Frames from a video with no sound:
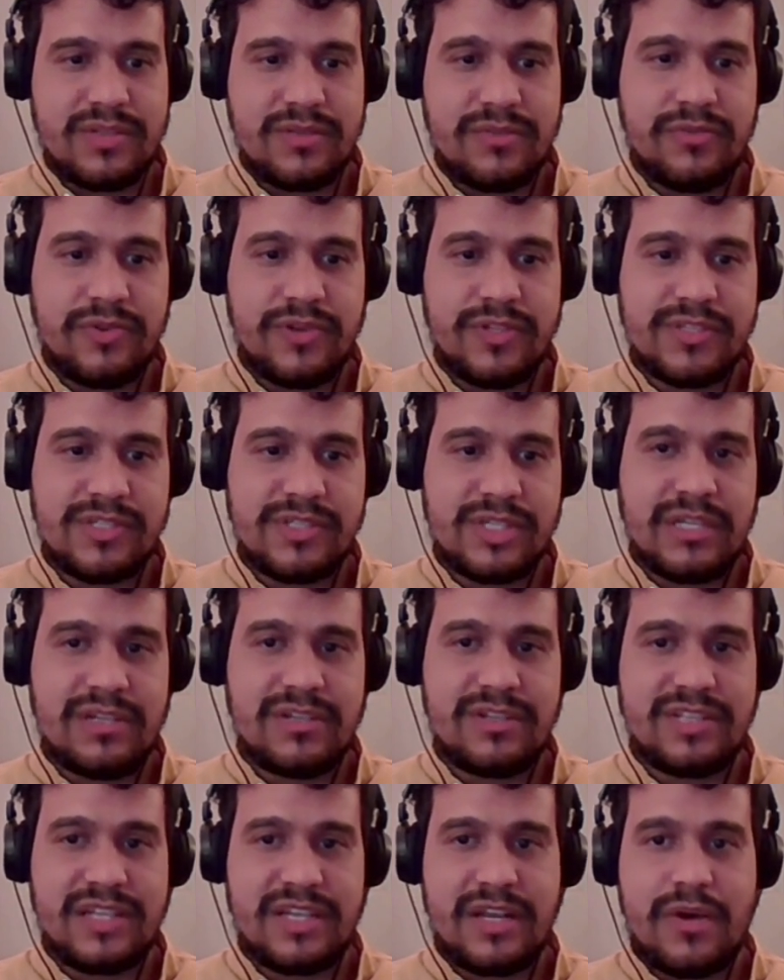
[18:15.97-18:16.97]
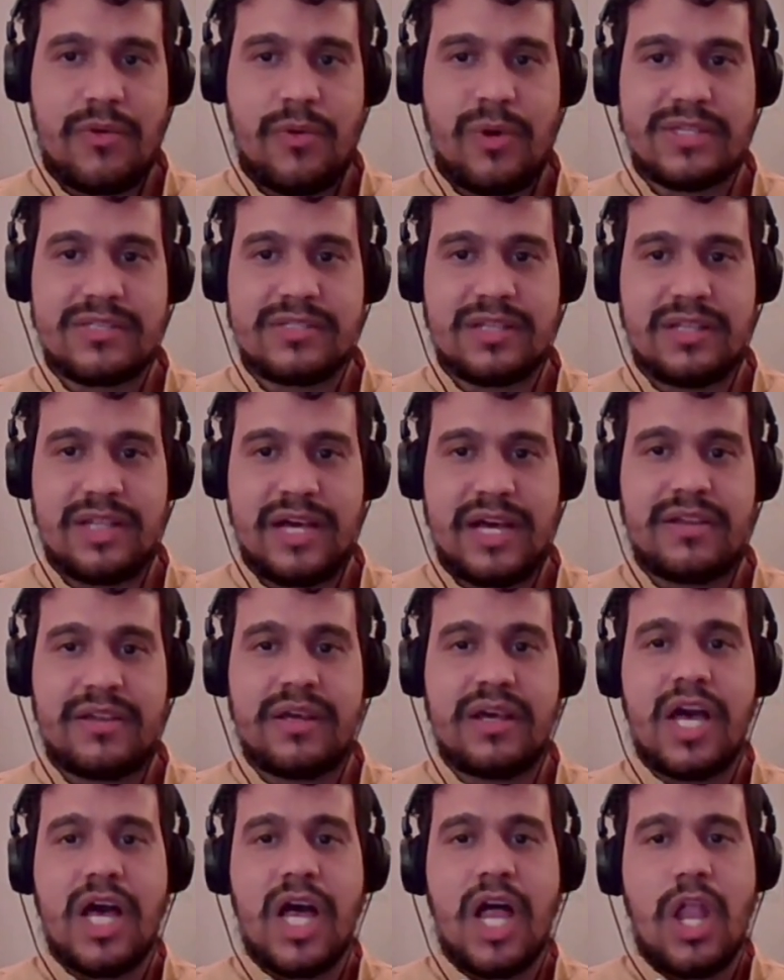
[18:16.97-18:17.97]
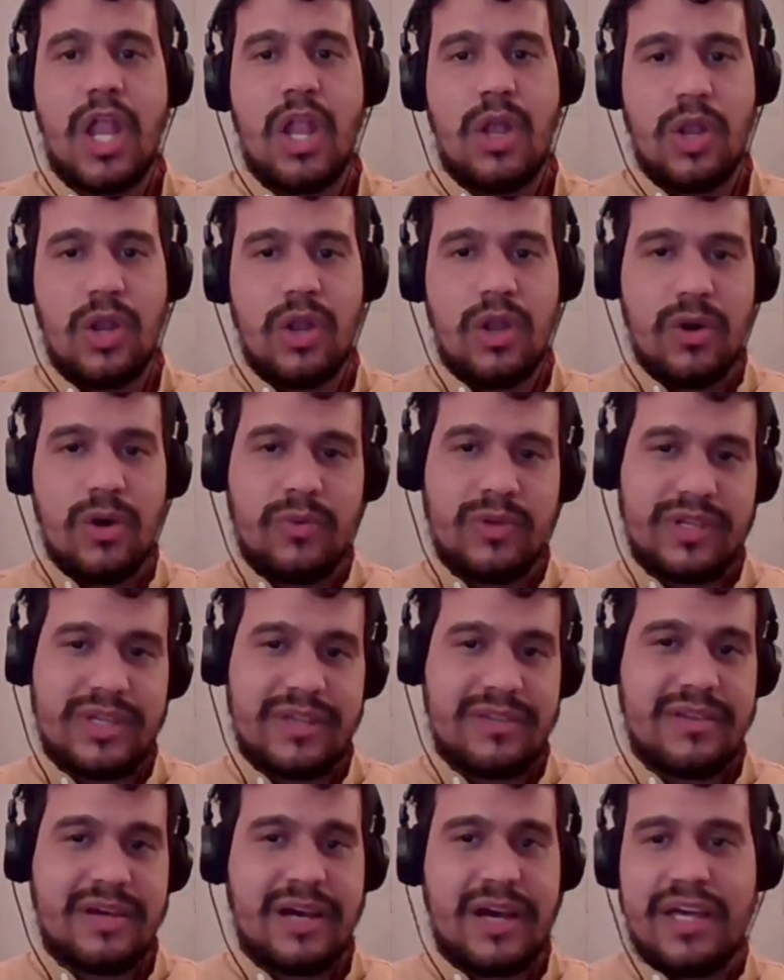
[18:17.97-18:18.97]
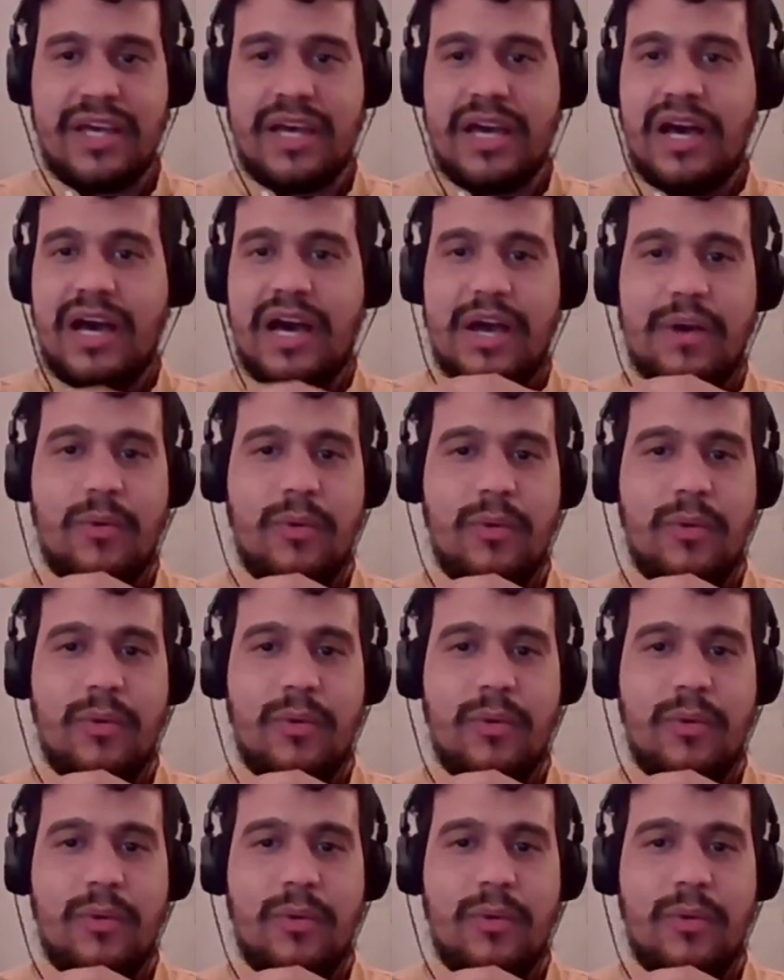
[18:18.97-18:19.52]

the first year that I was like lonely. I, I